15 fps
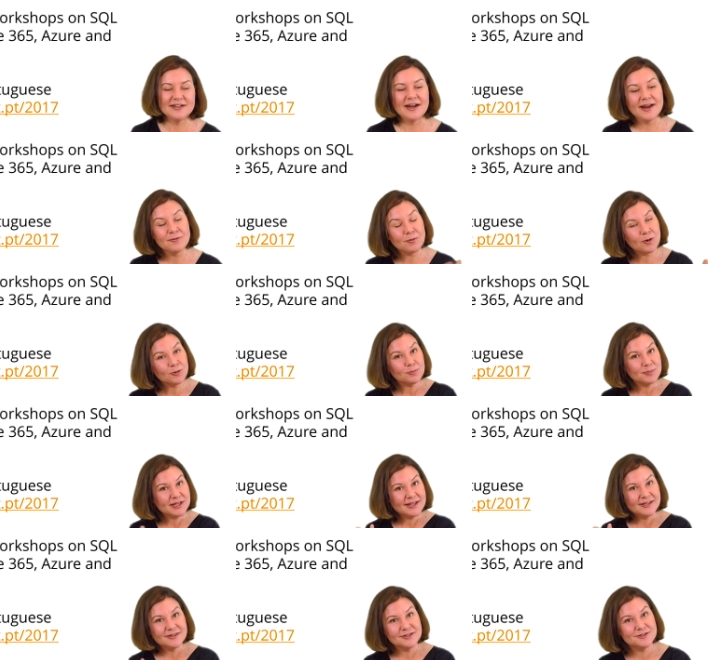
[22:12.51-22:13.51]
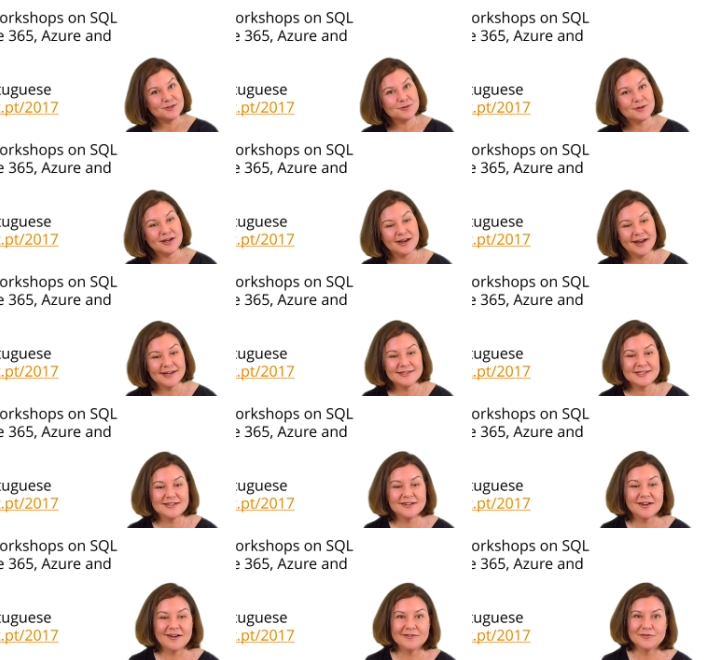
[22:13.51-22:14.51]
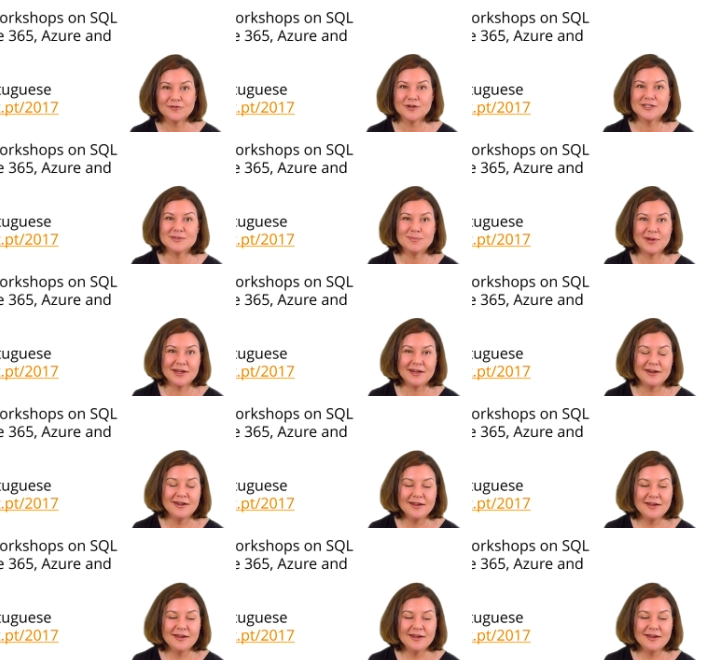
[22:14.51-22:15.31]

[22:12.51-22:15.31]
I won't be at the Tuga IT conference, but